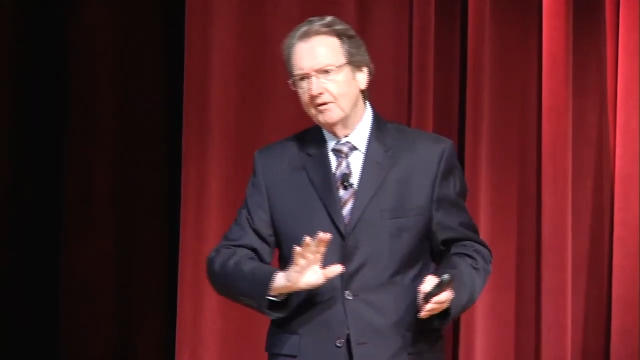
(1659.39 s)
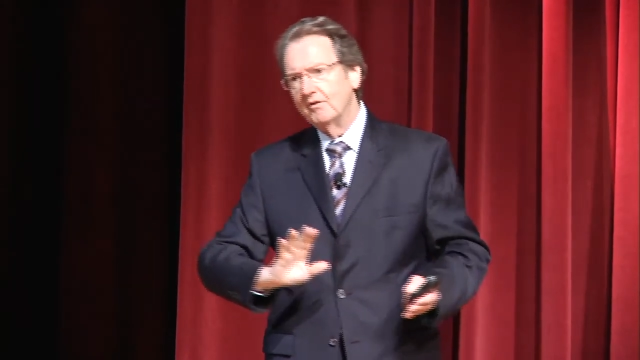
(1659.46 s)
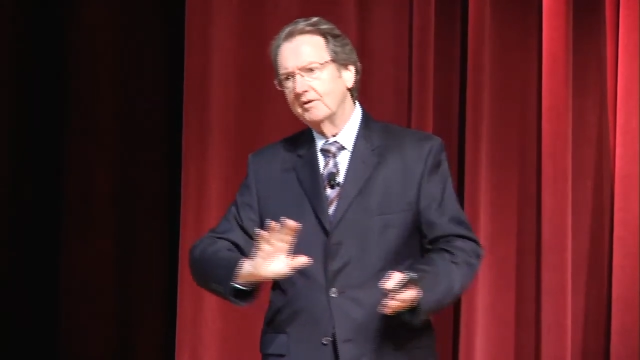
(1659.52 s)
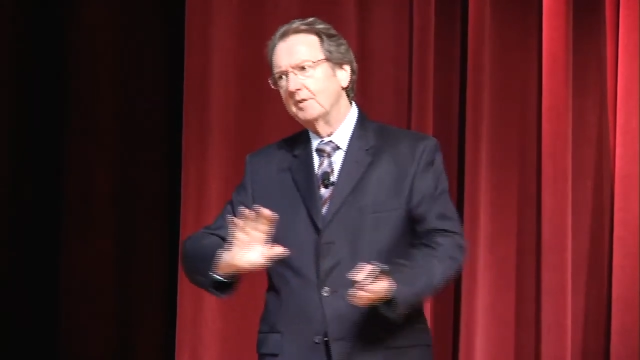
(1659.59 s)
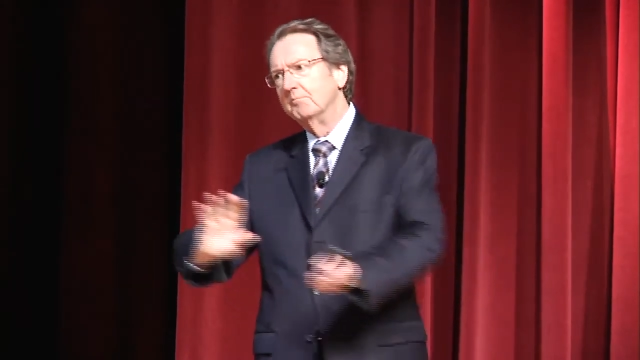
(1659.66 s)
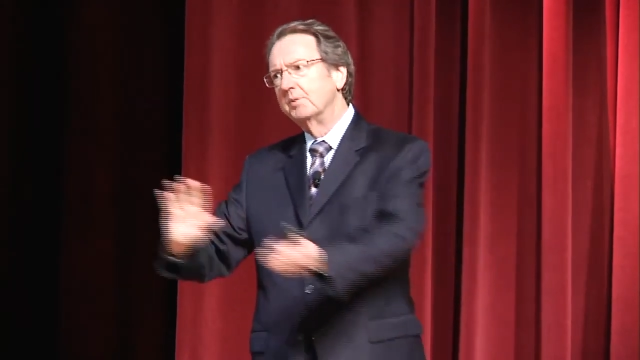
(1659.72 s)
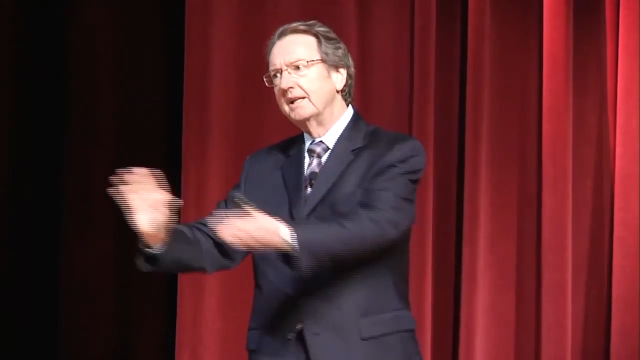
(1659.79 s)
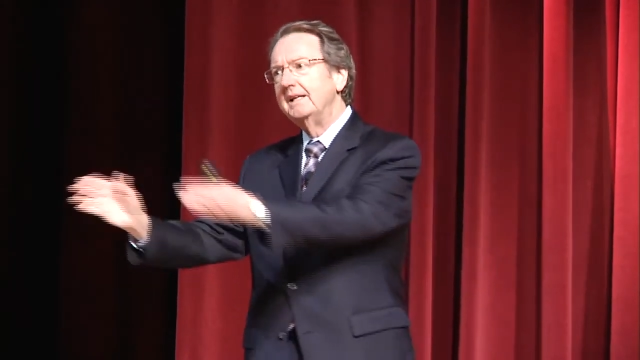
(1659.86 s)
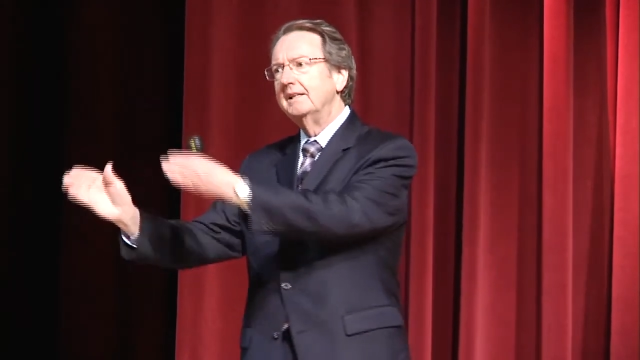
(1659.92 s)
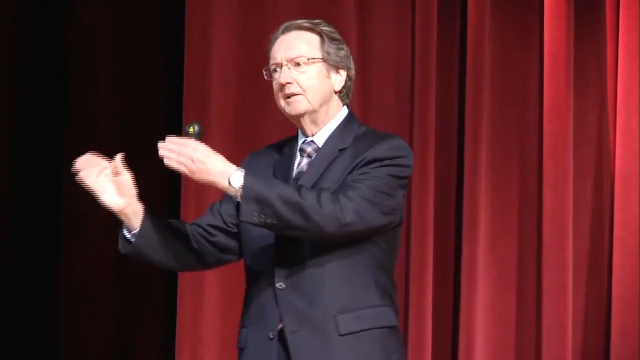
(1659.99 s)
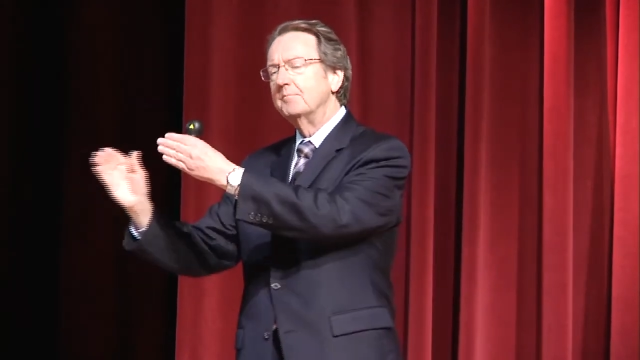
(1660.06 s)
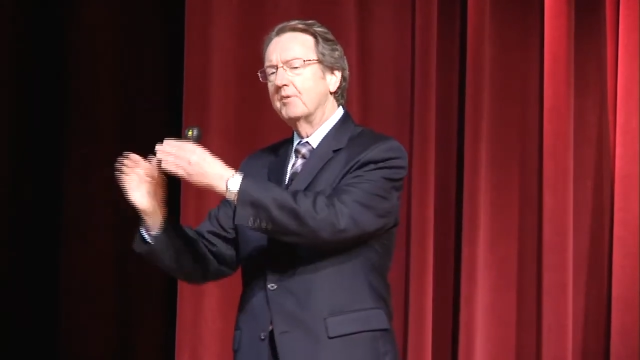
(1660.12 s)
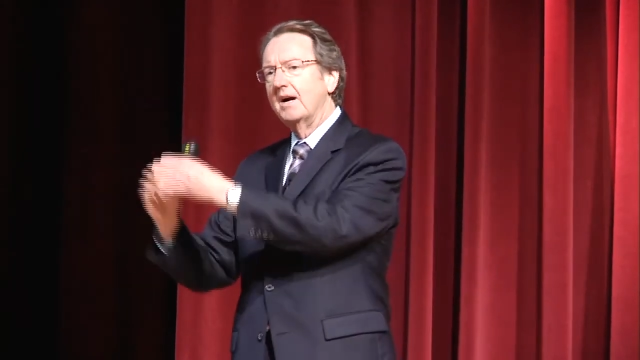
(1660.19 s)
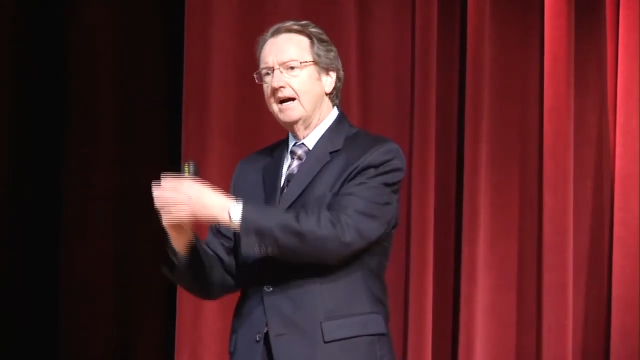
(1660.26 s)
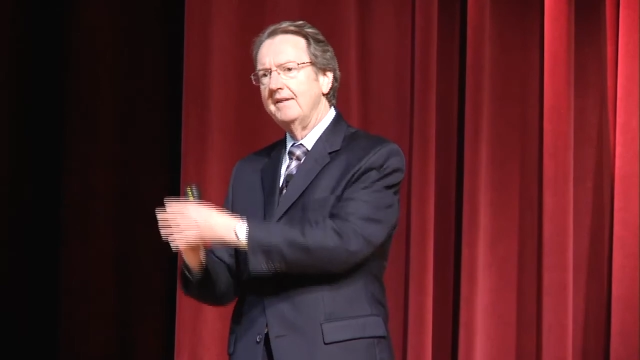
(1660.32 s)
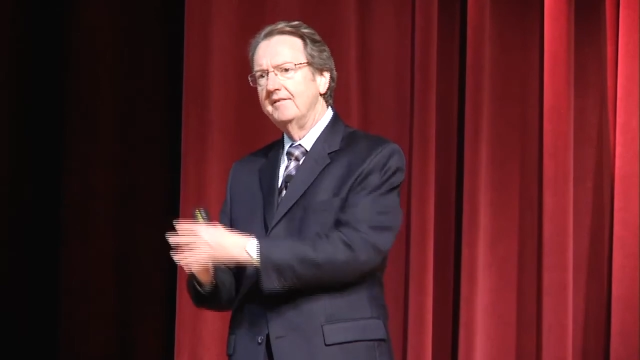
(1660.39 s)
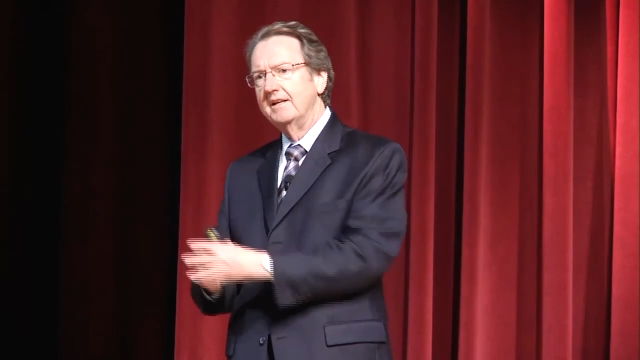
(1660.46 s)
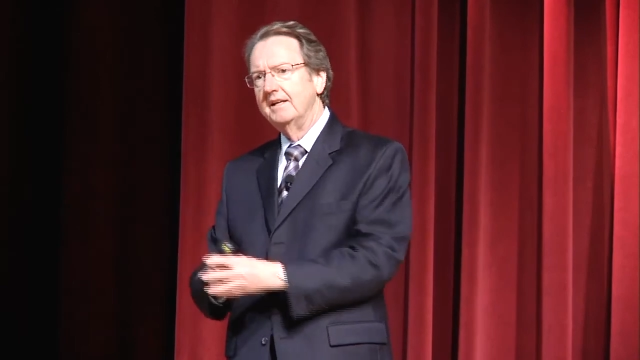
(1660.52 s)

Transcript: completely private